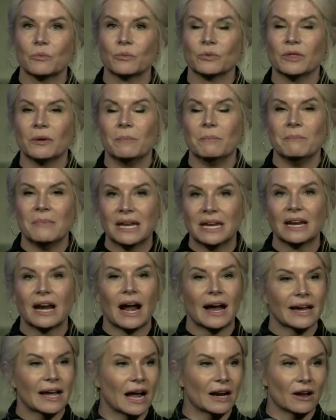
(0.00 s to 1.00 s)
the minute
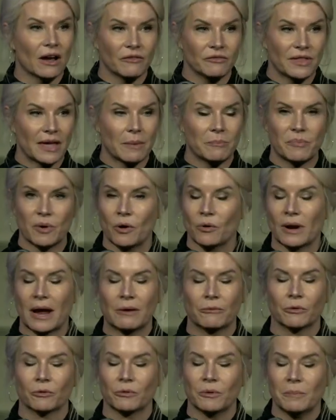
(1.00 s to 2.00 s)
I got off that boat, I
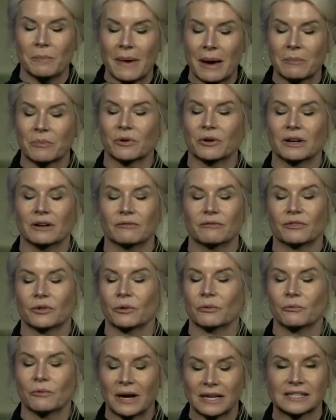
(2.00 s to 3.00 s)
will remember it for
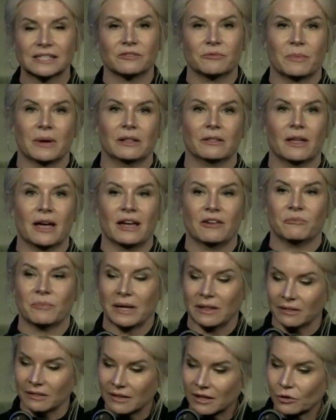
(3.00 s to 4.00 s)
the rest of my life.
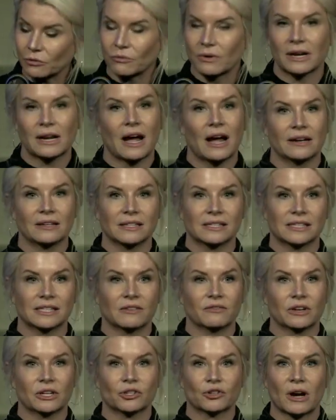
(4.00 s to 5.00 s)
My little red Honda
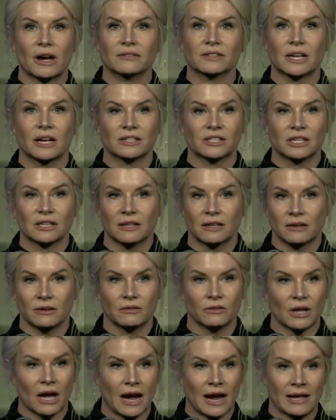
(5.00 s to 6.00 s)
Civic drives onto
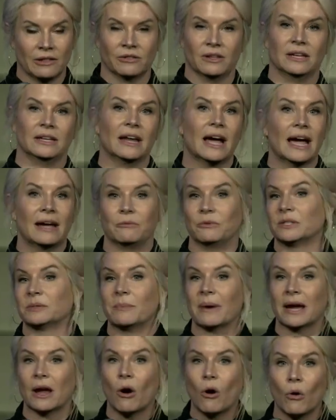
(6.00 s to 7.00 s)
the island. It was
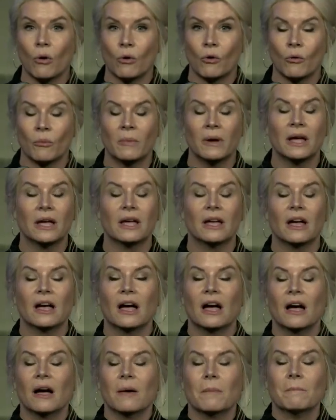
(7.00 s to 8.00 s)
my home.
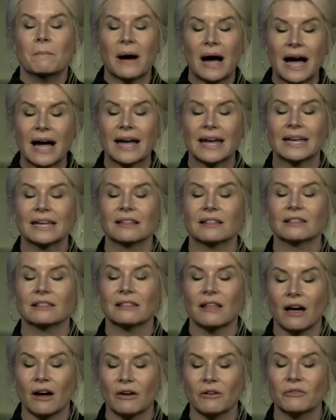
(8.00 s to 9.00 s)
My
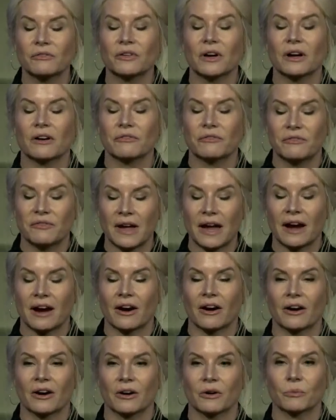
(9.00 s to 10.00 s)
love
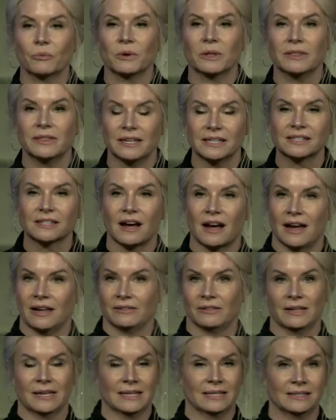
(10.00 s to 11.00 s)
affair with this
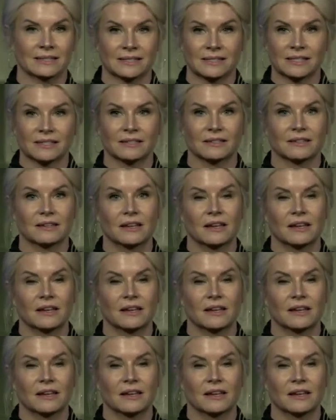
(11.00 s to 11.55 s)
island